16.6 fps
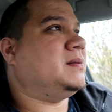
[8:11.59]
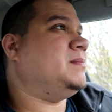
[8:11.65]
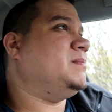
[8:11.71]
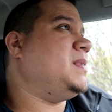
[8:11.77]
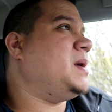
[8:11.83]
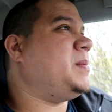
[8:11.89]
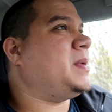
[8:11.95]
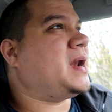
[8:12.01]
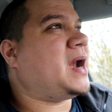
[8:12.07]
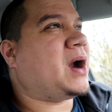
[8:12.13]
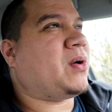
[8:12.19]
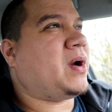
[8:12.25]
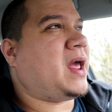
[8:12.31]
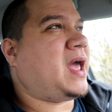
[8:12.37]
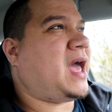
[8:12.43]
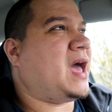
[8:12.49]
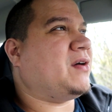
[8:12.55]
Maybe an hour
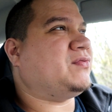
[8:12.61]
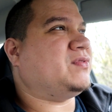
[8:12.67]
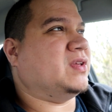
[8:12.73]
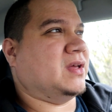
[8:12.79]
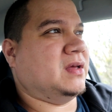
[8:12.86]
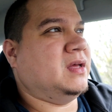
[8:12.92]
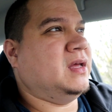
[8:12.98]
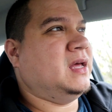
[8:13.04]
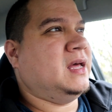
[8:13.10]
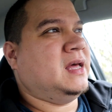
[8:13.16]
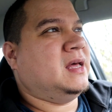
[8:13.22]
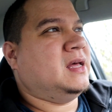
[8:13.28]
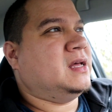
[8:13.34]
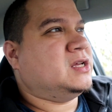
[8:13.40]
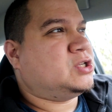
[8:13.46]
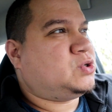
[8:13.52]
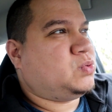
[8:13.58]
and a half to
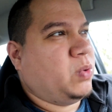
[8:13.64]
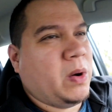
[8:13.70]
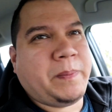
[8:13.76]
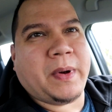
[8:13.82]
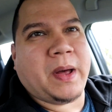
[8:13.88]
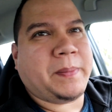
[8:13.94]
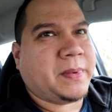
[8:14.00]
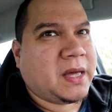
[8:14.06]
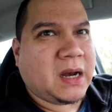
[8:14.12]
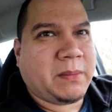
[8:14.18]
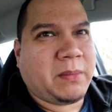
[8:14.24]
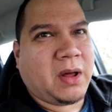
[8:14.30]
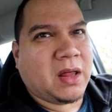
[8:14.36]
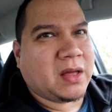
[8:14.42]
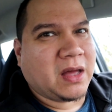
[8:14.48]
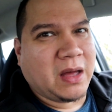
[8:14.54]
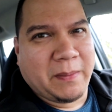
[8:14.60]
swoop up, get them
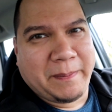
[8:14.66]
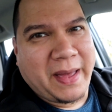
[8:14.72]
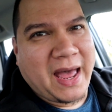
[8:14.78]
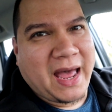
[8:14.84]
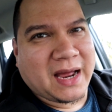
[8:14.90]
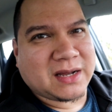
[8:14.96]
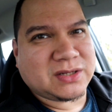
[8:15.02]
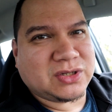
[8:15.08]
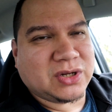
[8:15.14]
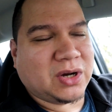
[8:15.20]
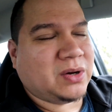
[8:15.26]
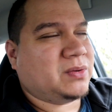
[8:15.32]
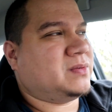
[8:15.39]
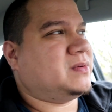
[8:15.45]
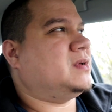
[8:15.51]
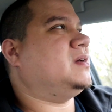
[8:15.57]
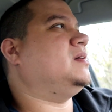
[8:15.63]
all, and come back.
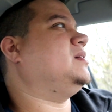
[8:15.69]
So,